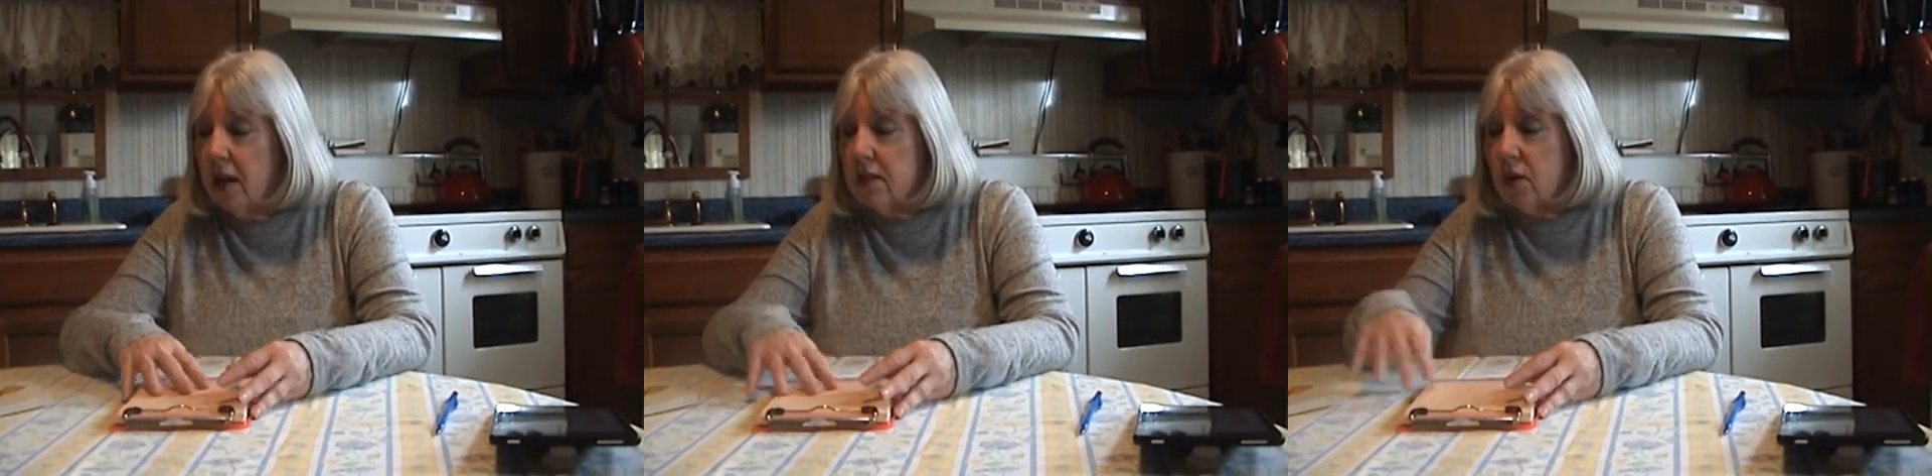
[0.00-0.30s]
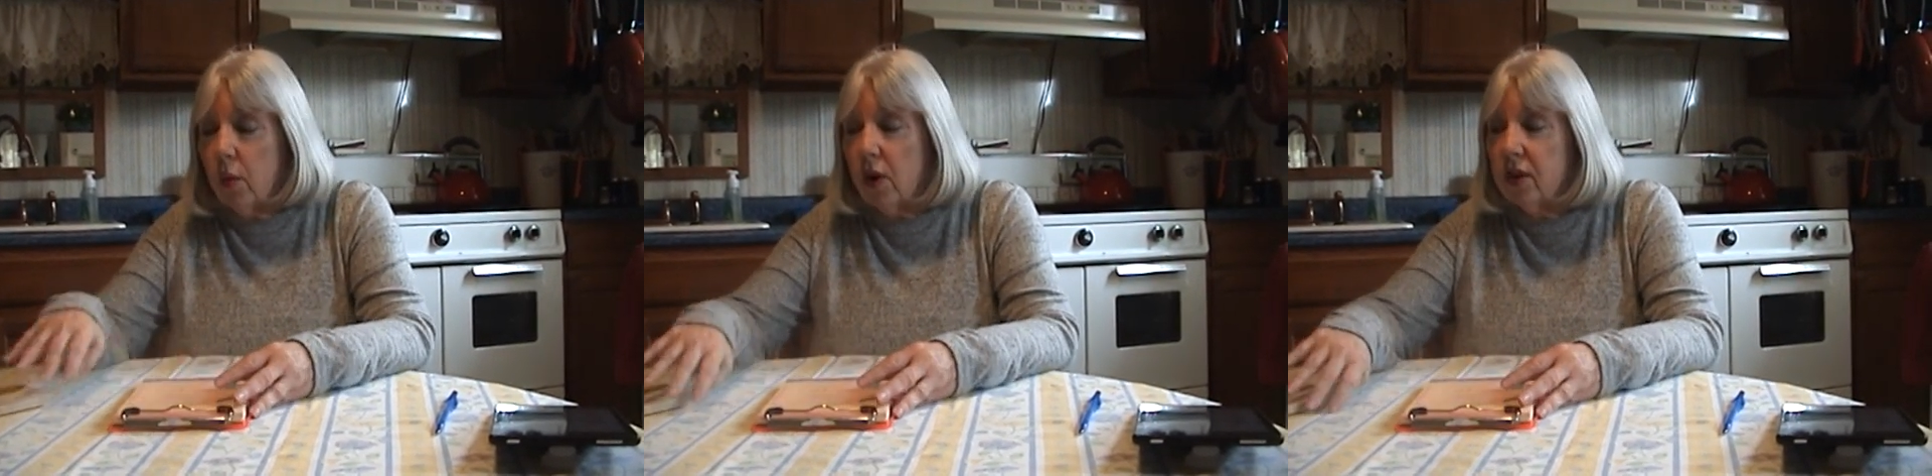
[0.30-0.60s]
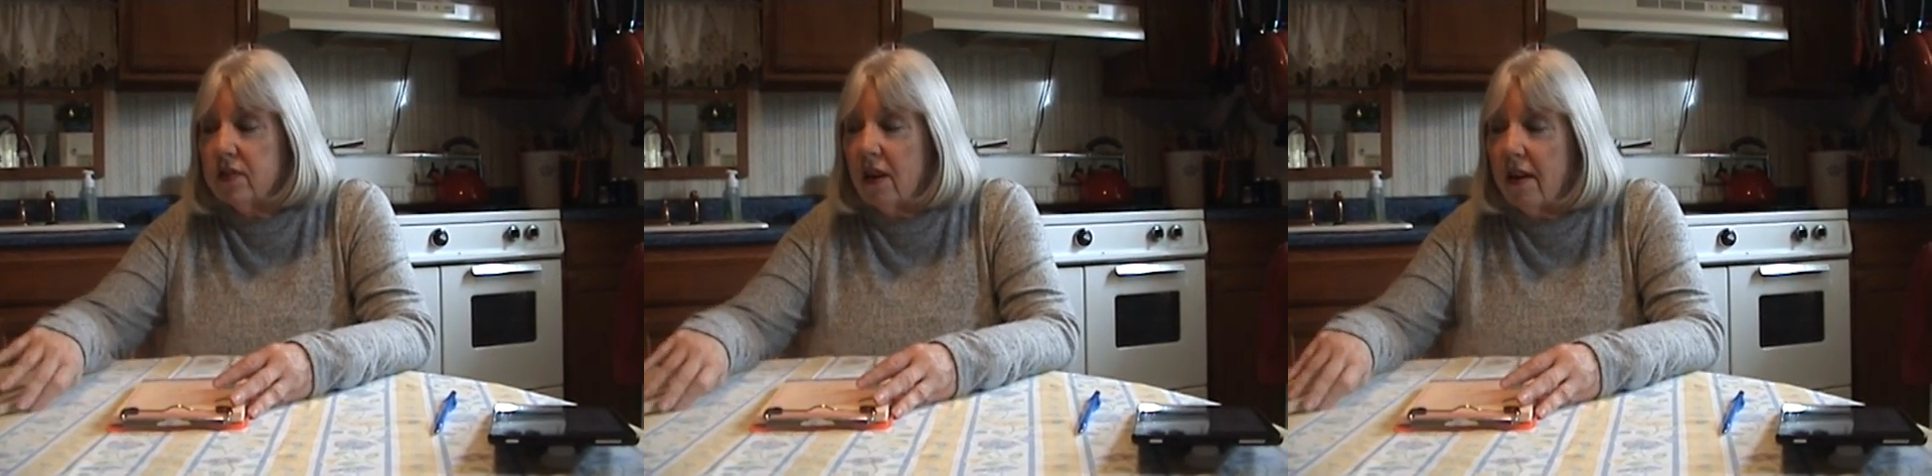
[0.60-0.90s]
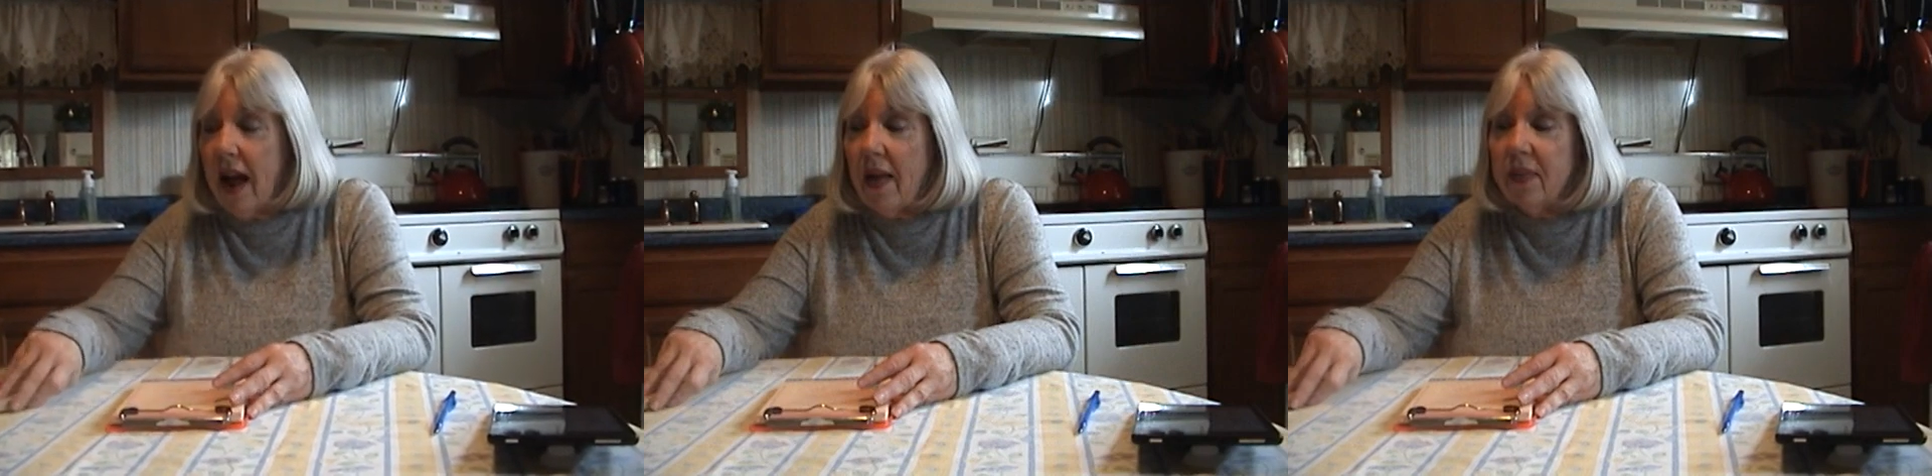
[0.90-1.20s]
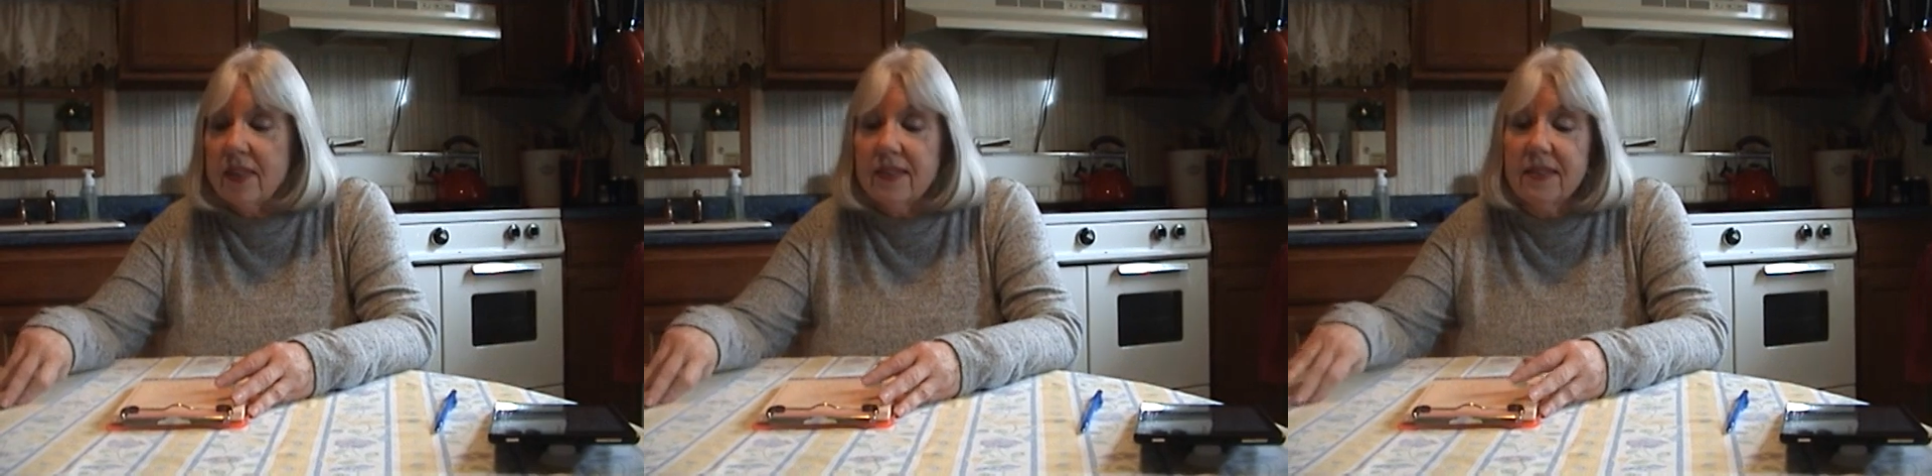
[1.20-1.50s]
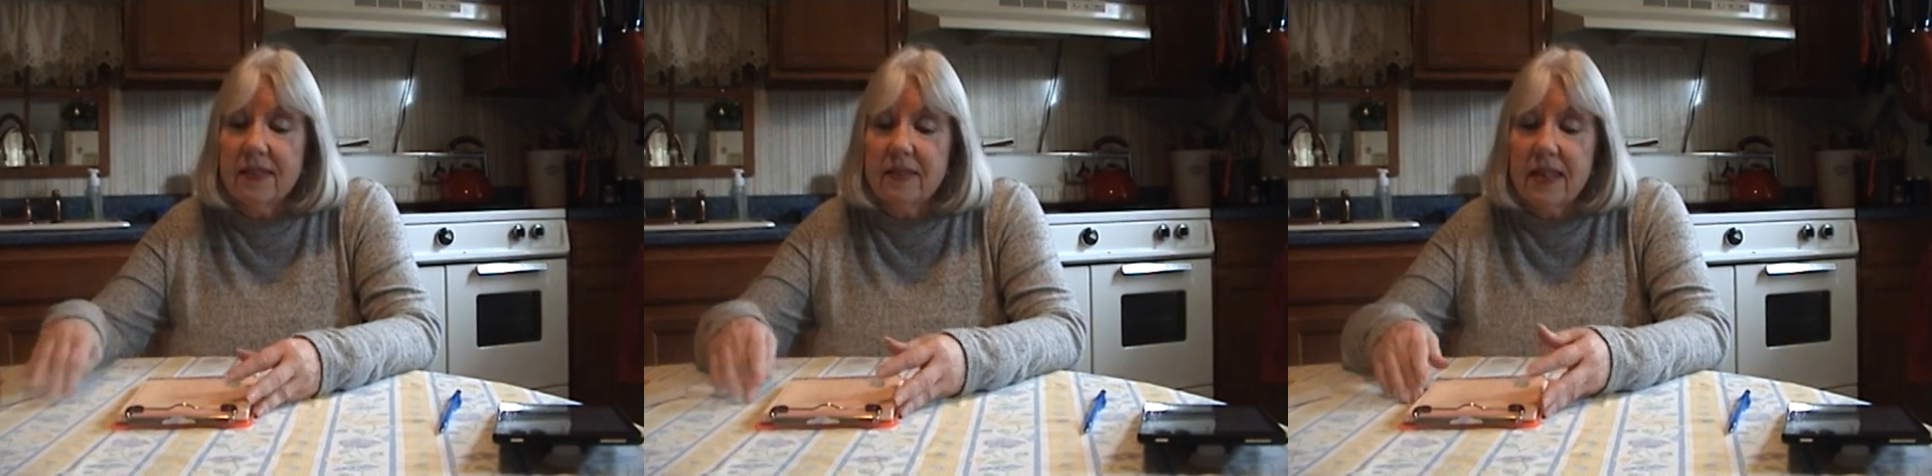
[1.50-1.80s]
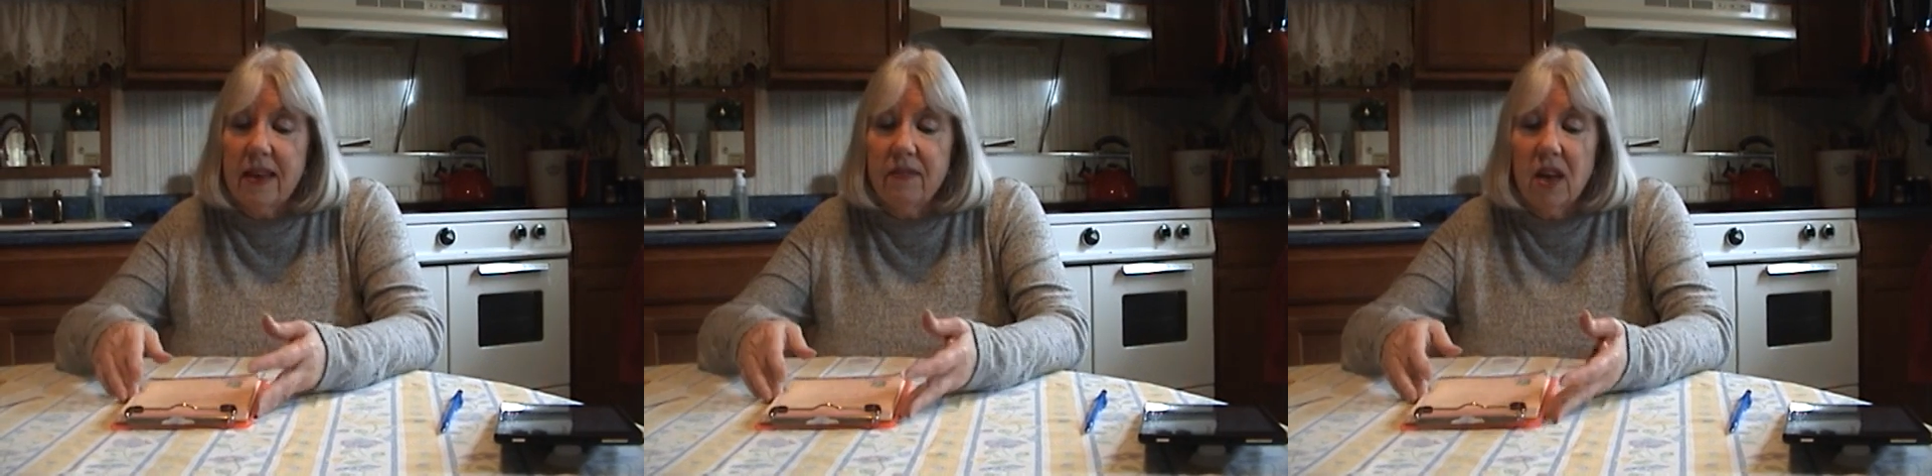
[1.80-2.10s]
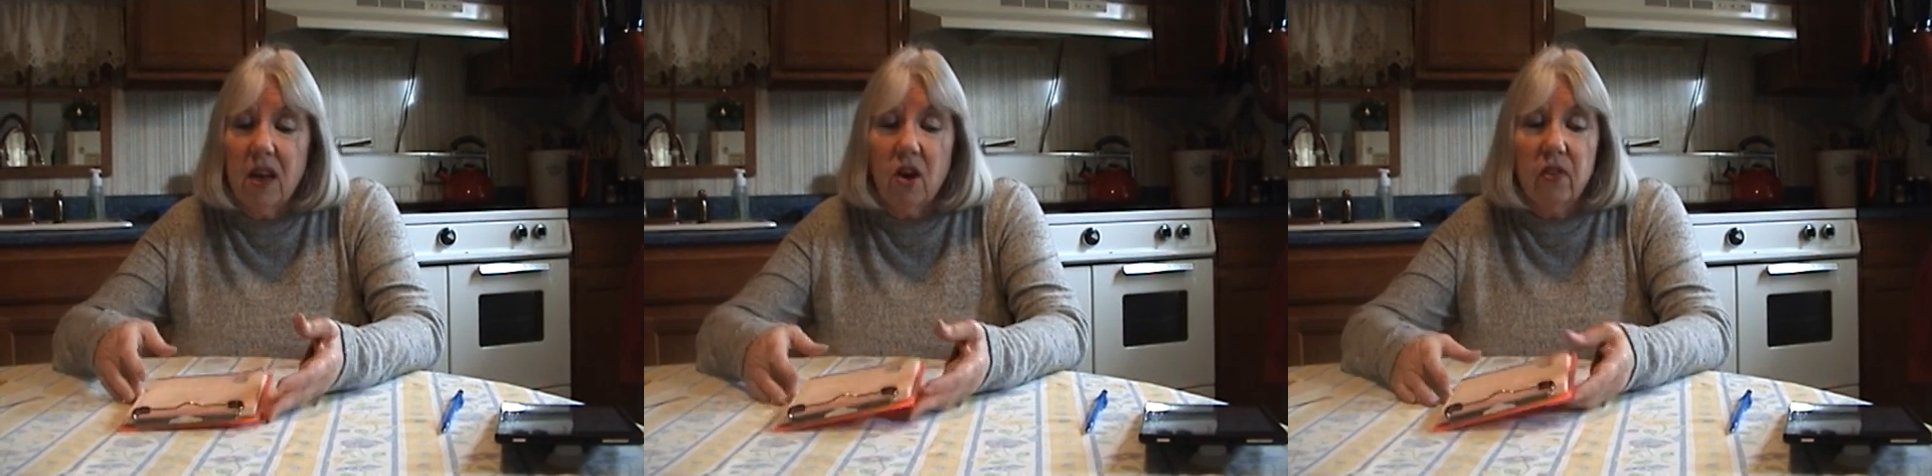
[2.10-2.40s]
So we're going to start out this evening